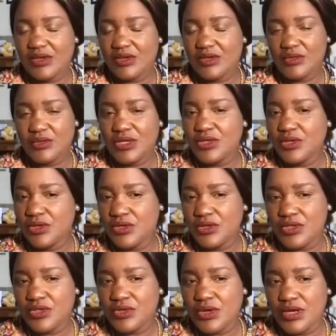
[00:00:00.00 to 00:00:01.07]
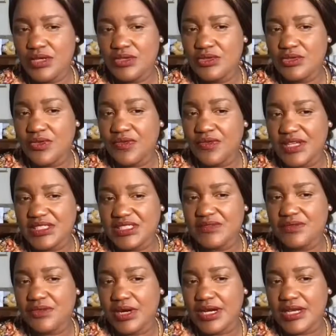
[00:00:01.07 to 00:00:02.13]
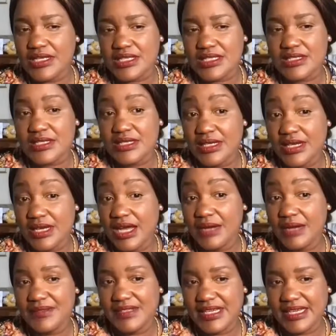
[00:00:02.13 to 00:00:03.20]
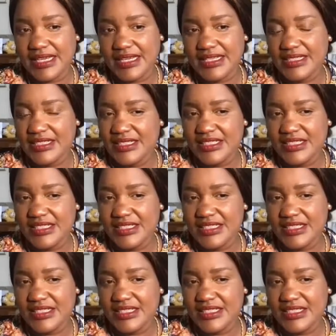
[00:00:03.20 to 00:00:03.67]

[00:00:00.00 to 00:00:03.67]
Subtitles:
"We know you fighting for us up there.